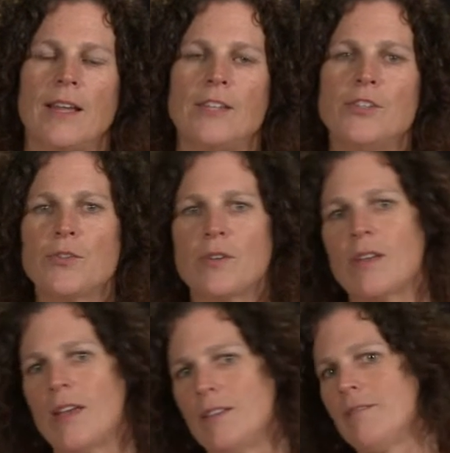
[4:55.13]
And you
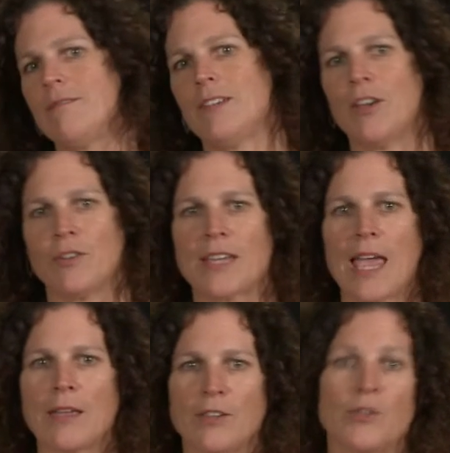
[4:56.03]
and you know you
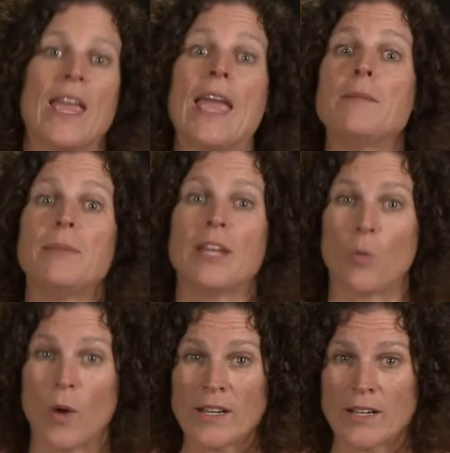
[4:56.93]
can't you can be a
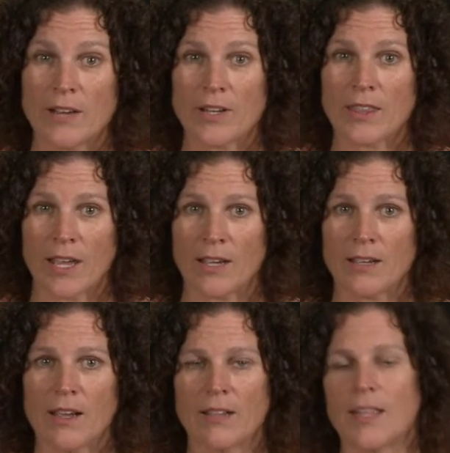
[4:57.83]
one at
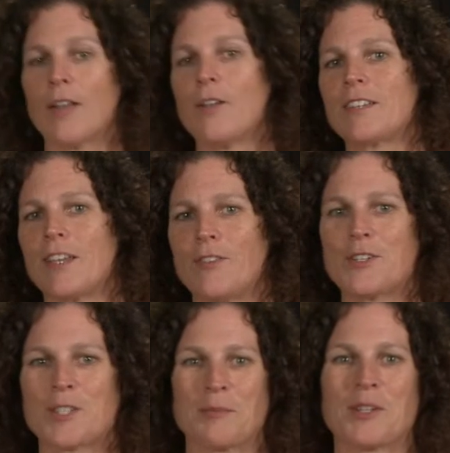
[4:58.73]
everything, and that'll give you
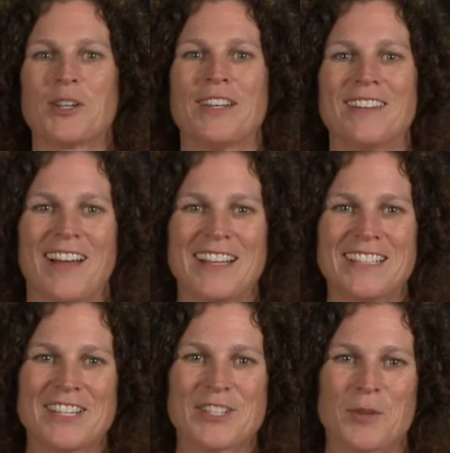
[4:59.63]
some good
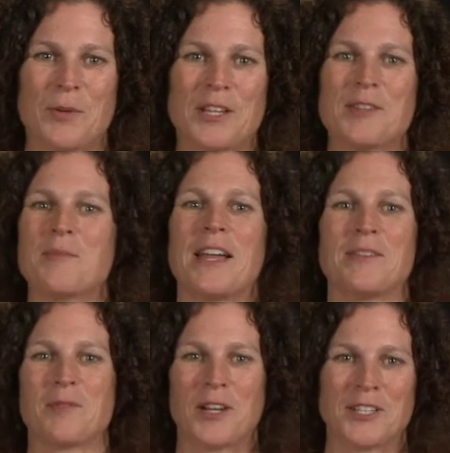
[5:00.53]
ideas on what you
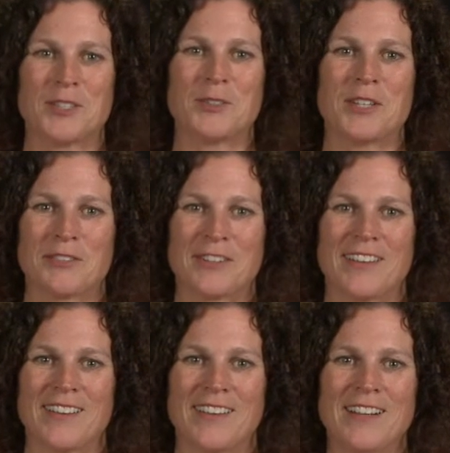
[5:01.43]
might want to do
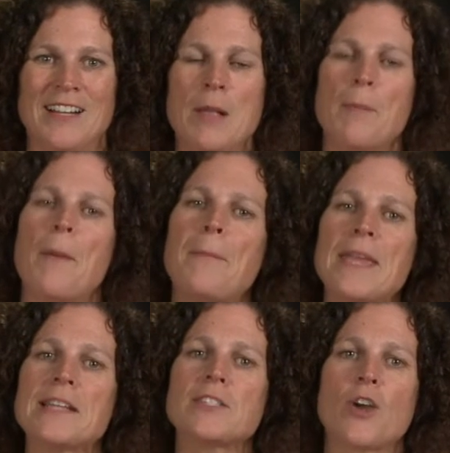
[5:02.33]
differently but
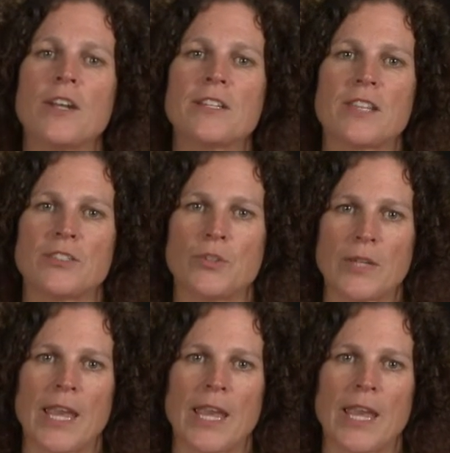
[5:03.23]
be as honest as you